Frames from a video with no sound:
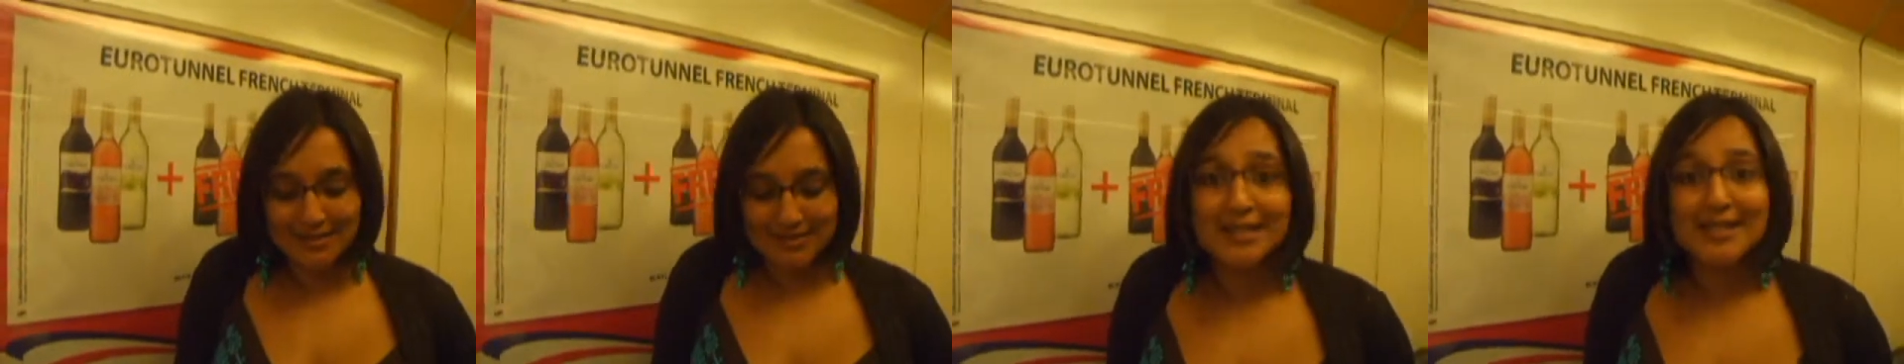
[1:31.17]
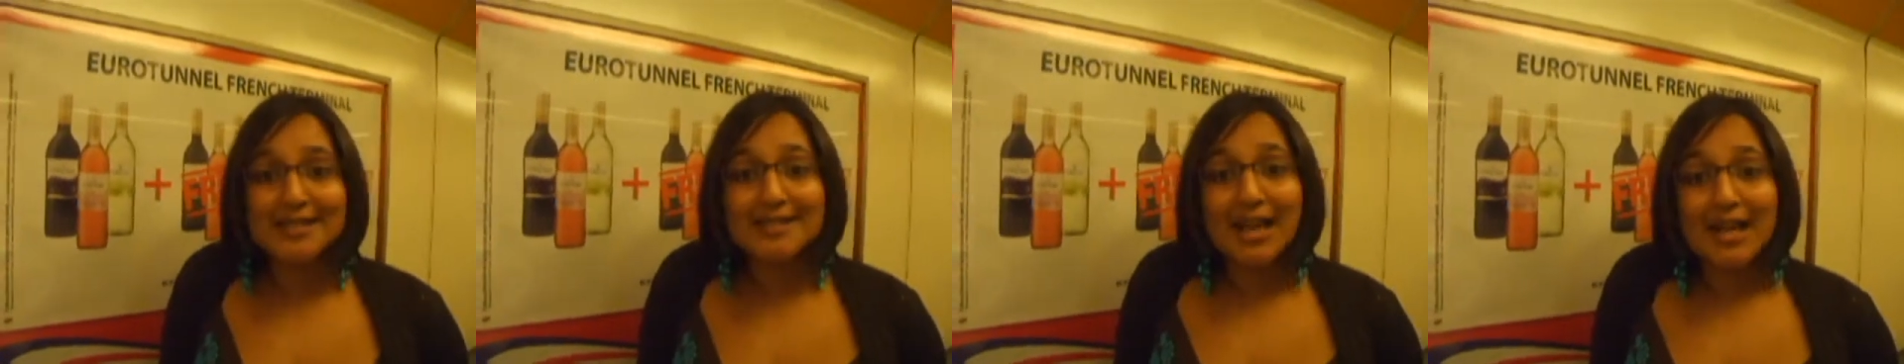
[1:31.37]

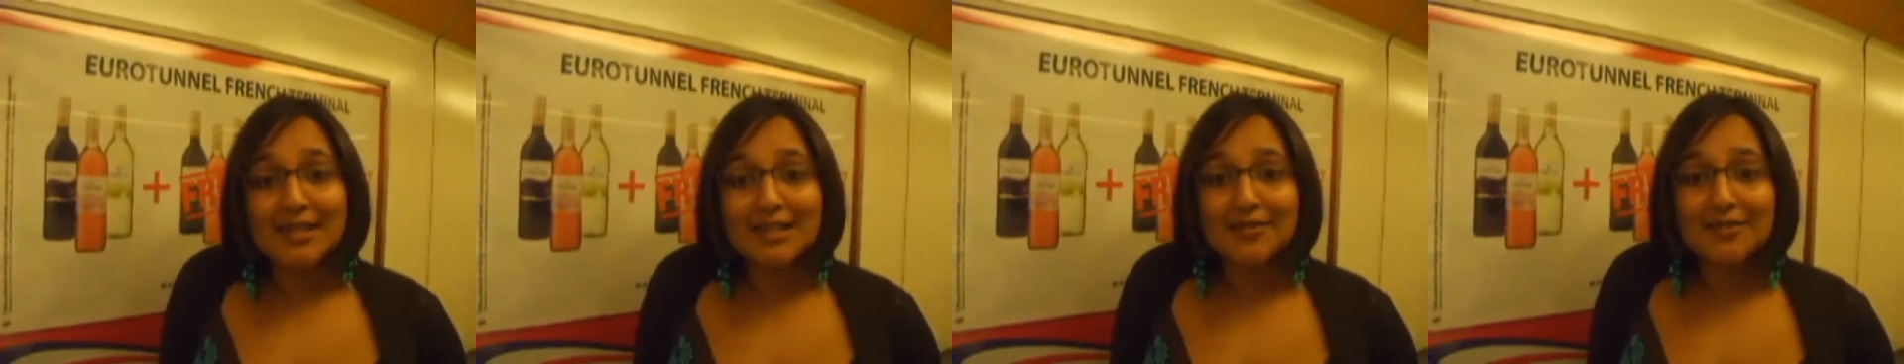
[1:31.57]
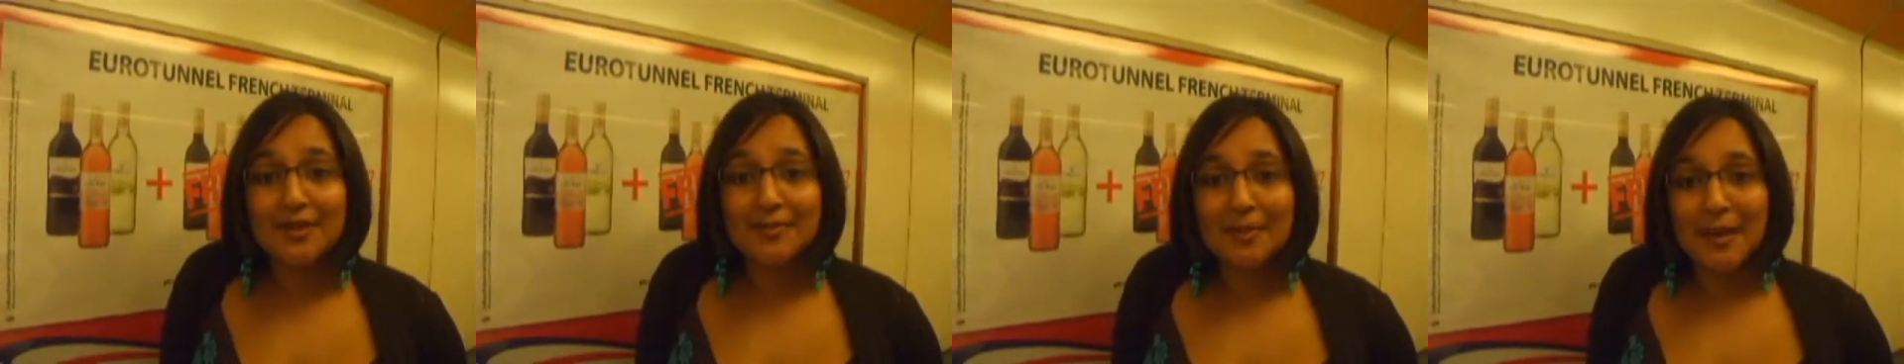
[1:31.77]
the
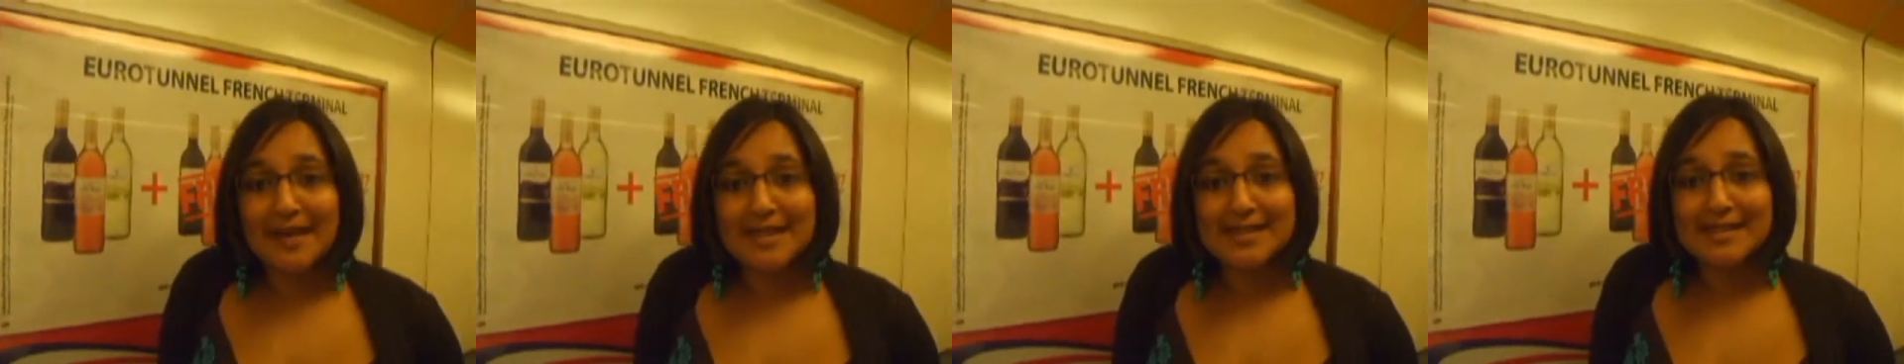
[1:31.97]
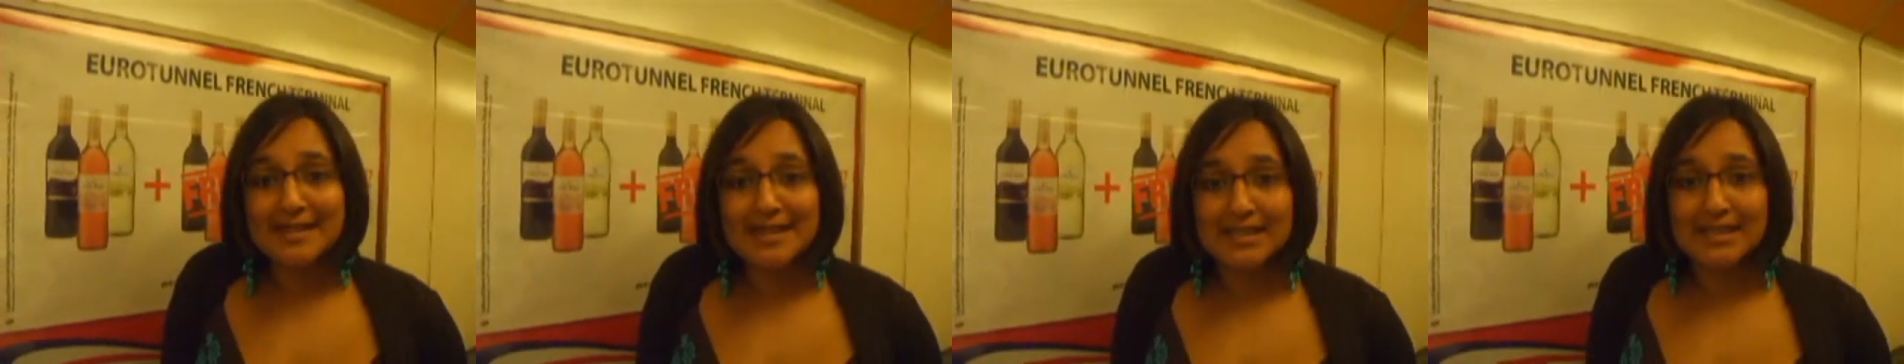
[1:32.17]
site of the
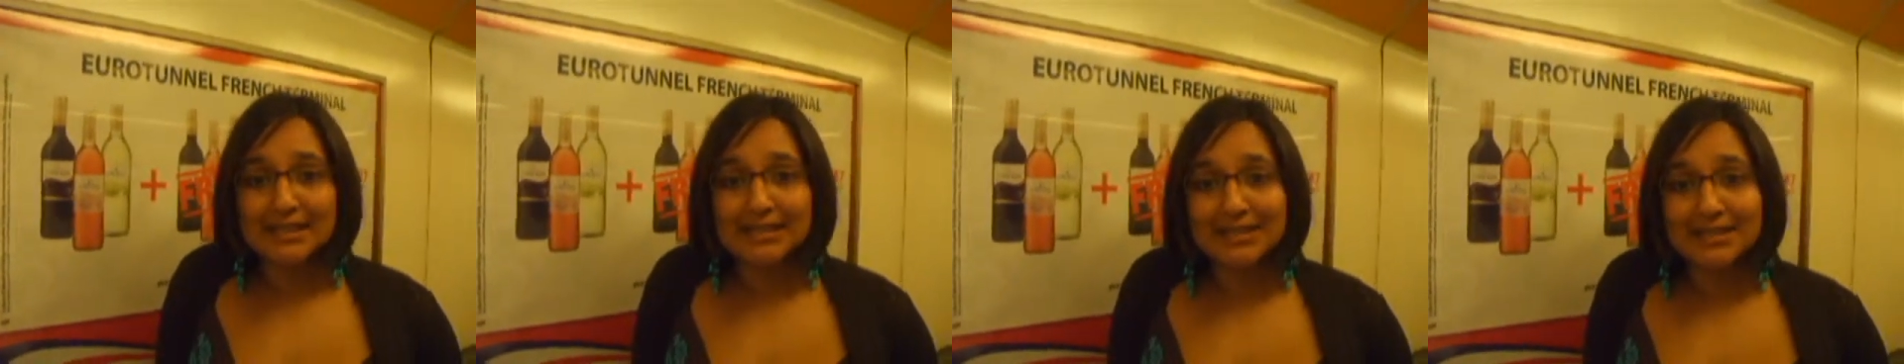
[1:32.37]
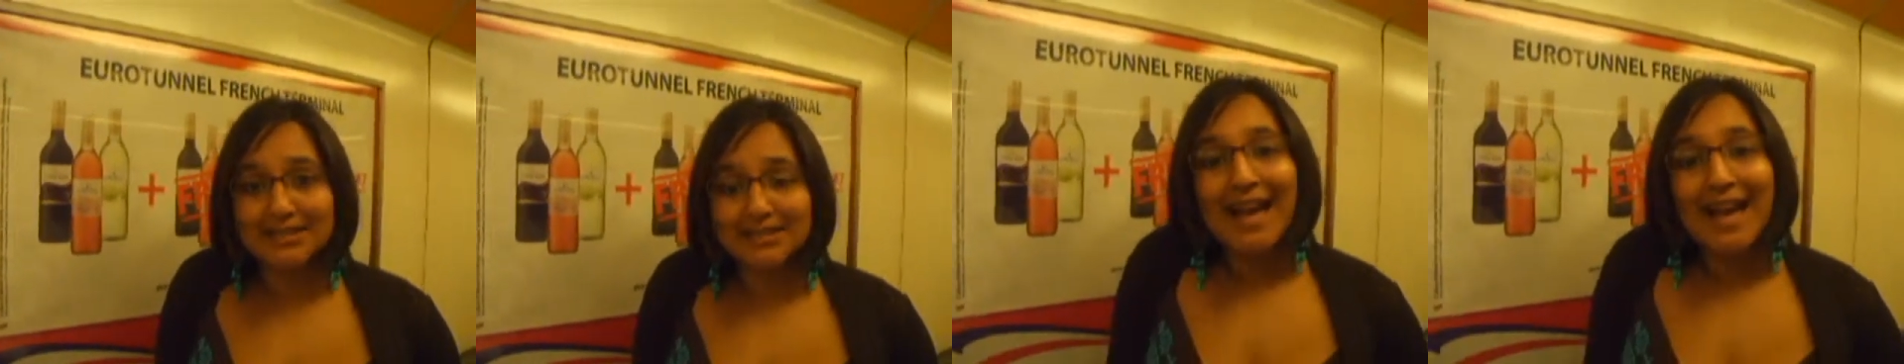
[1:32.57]

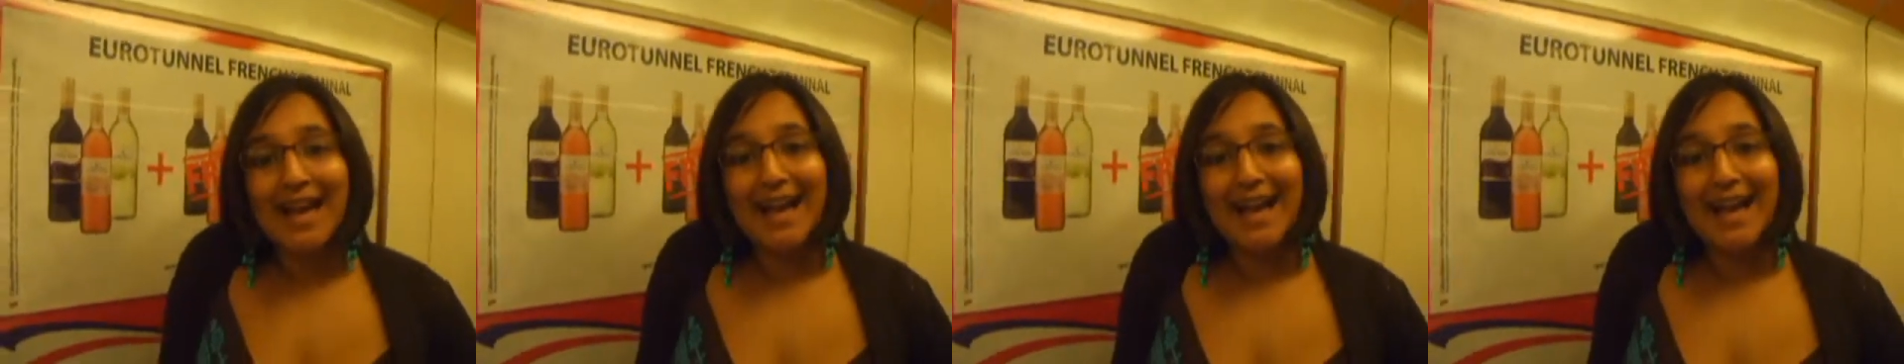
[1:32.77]
Bastille,